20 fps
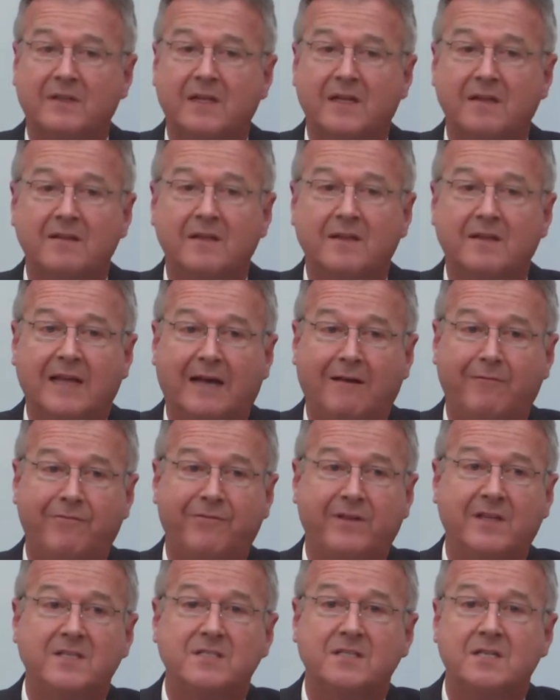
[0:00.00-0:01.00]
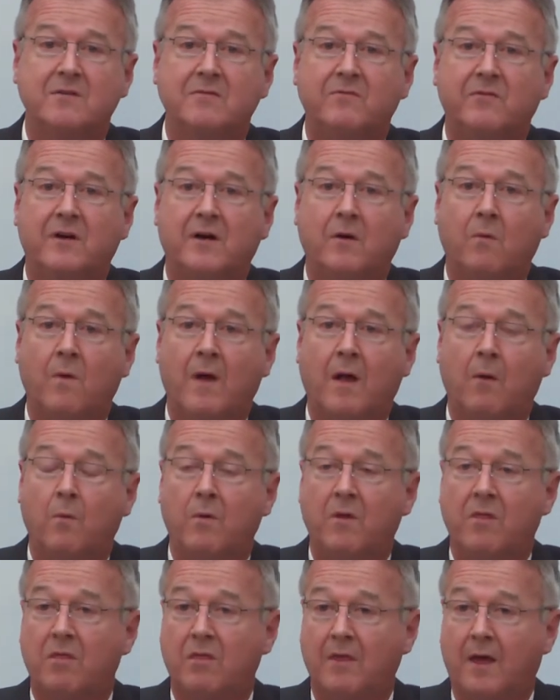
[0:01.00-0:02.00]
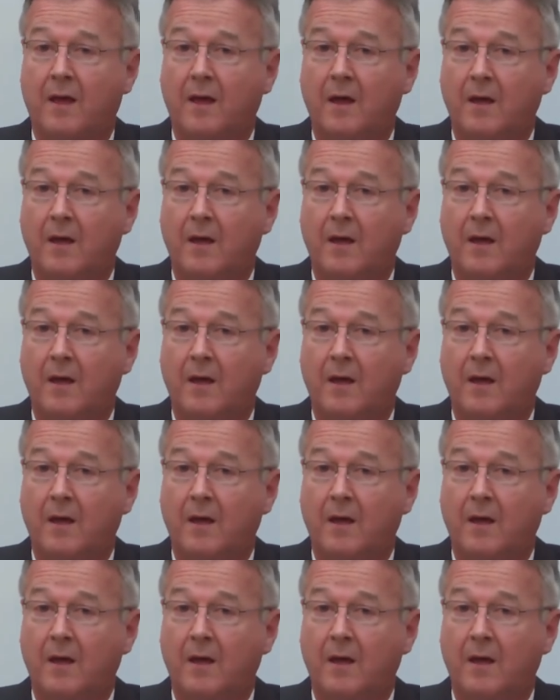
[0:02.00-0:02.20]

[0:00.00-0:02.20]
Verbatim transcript: and I think that fits in very well with